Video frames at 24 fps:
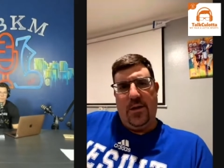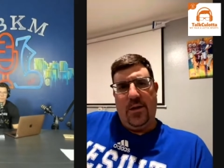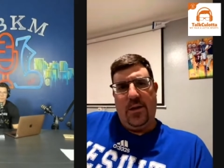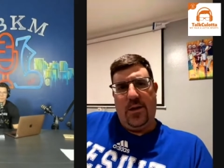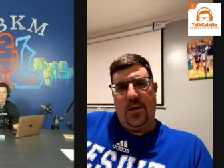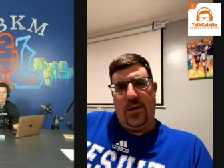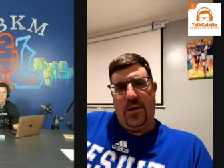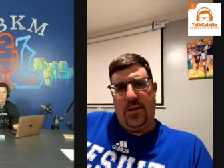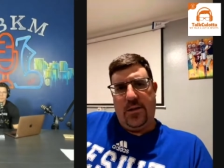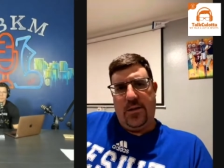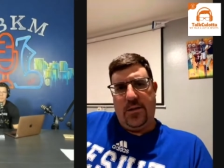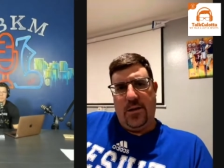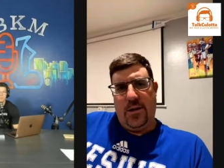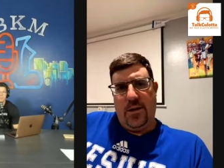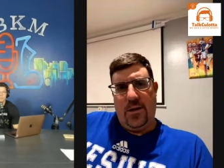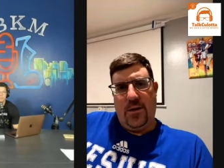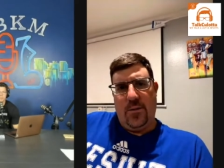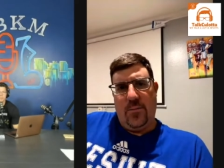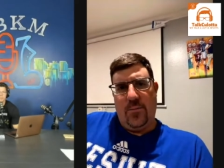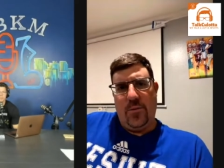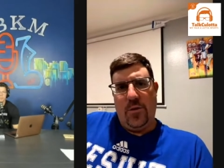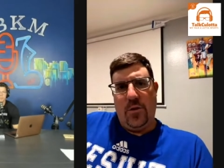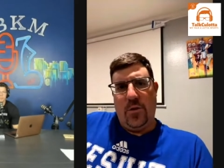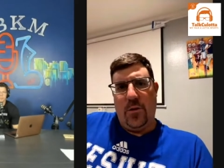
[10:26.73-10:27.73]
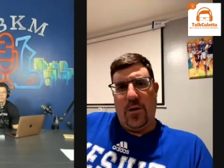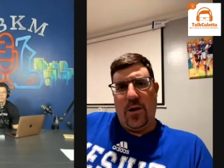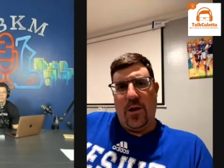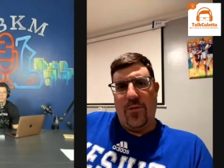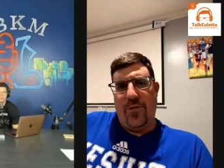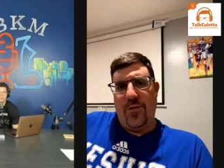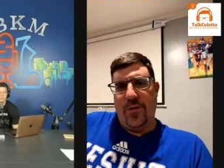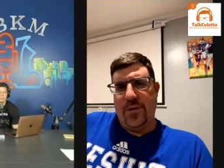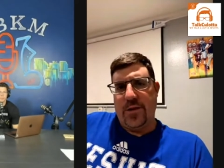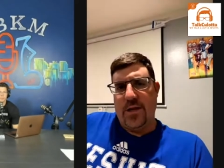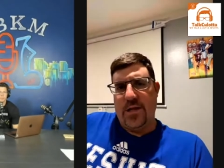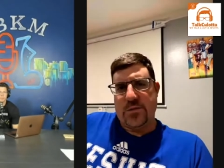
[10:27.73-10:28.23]
And um, you know, and I
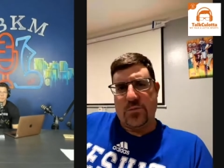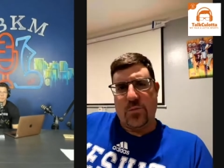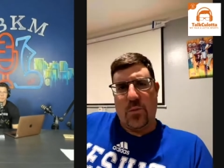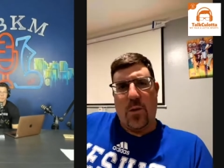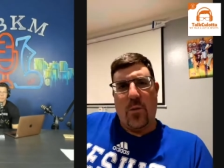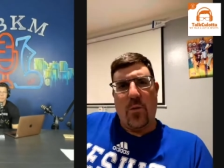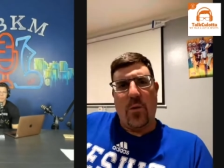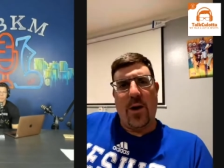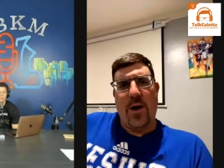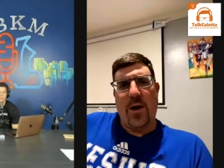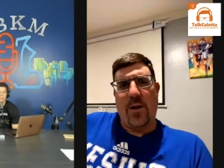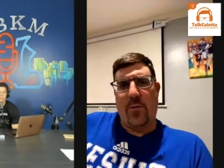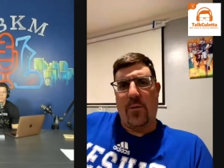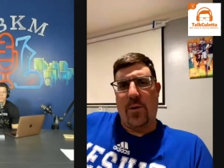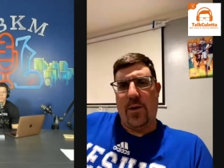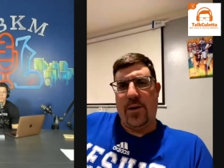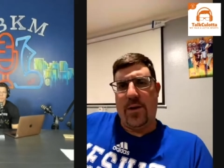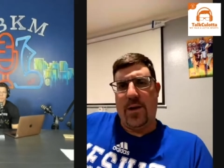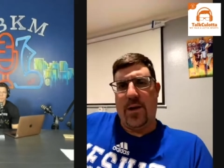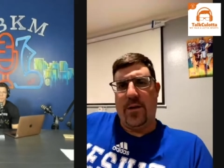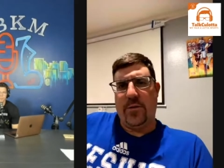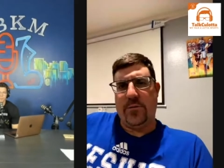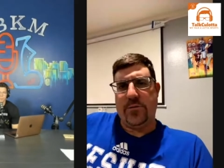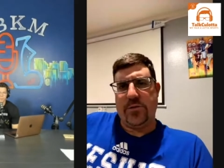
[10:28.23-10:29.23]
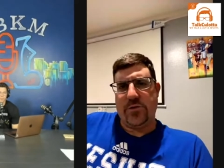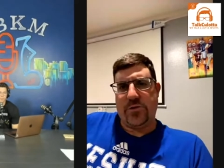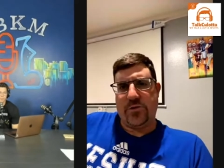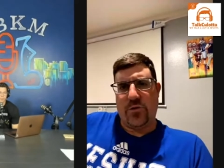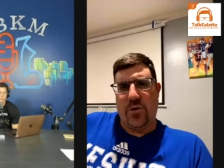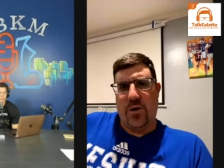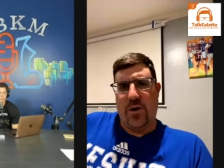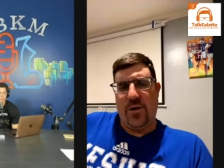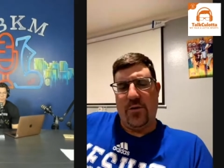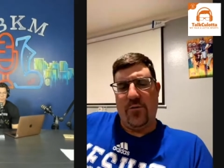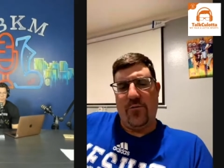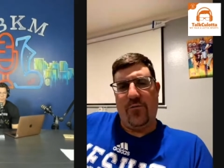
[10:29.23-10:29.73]
think that's where we're at right now, just
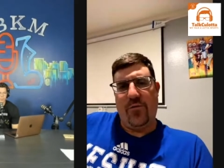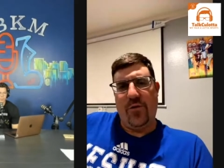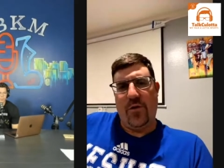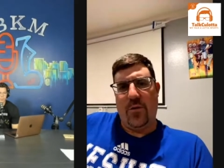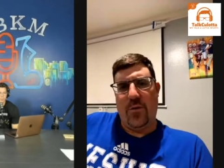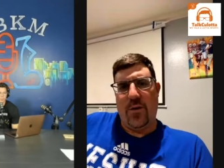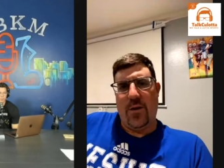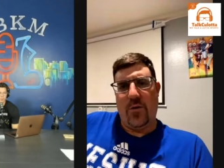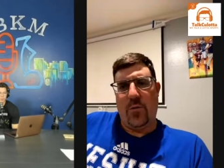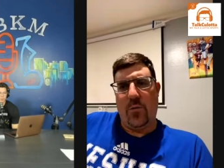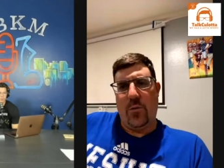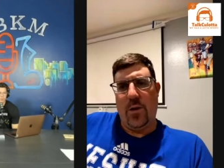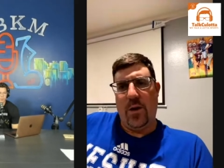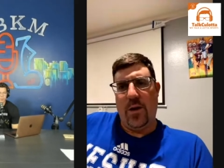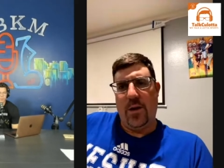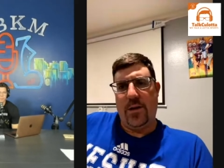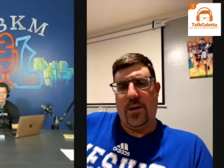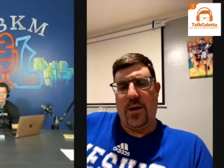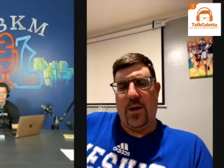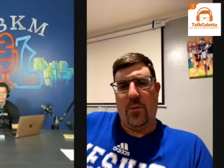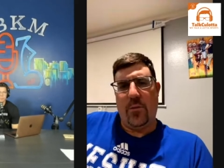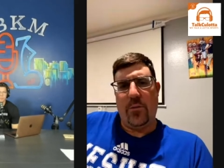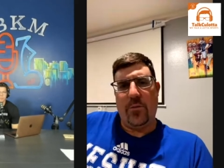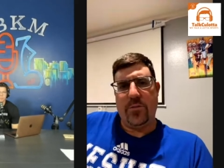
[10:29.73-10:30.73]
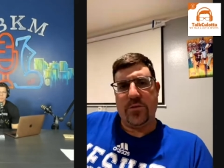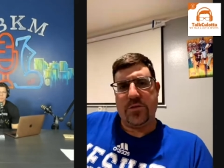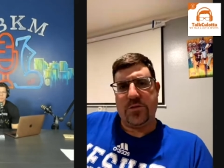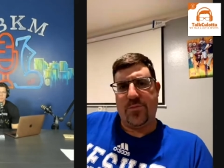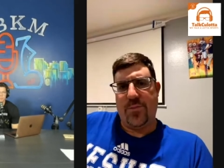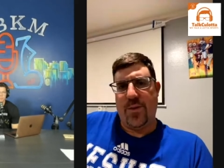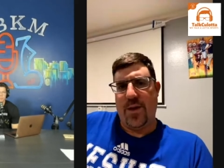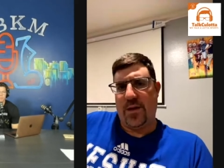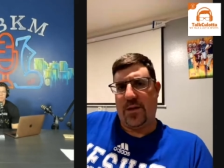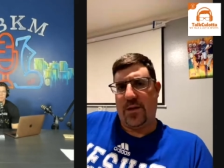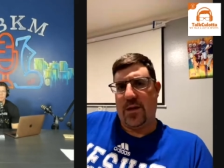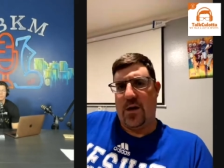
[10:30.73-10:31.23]
trying to figure out a way. Now we
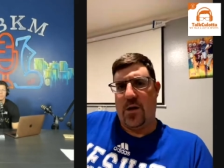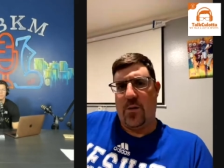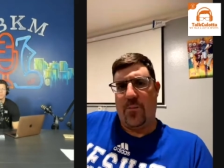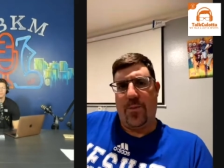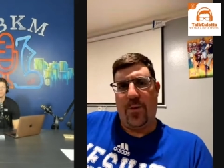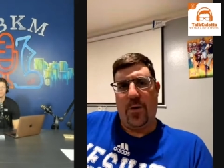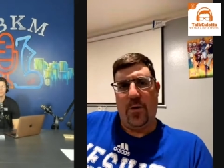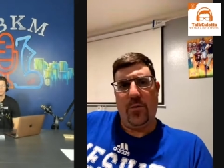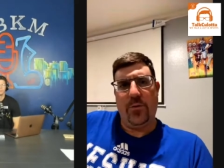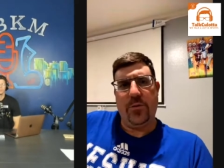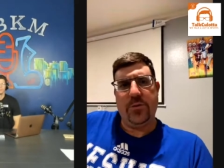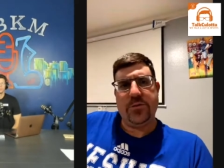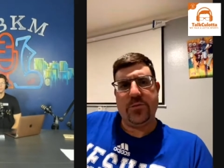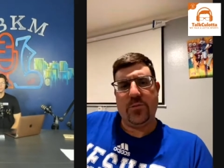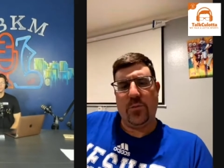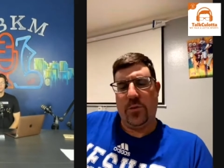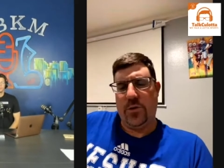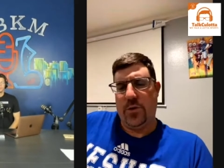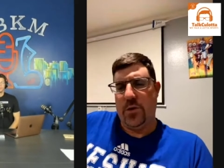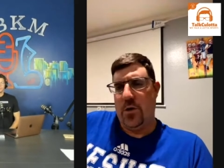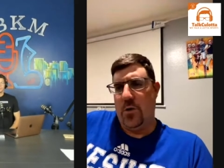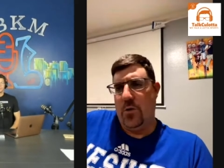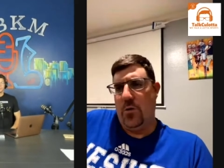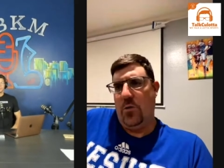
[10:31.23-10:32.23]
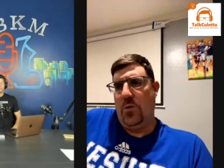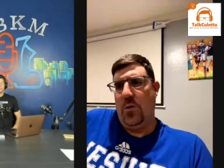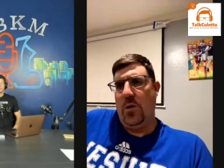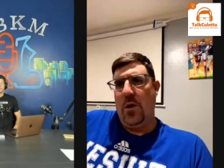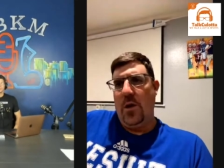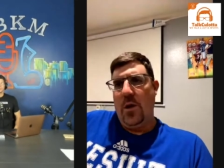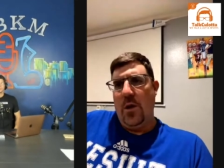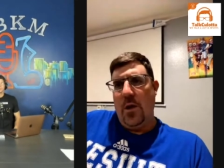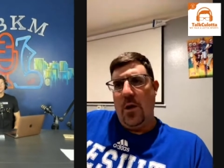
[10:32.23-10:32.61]
respect our opponents. We know,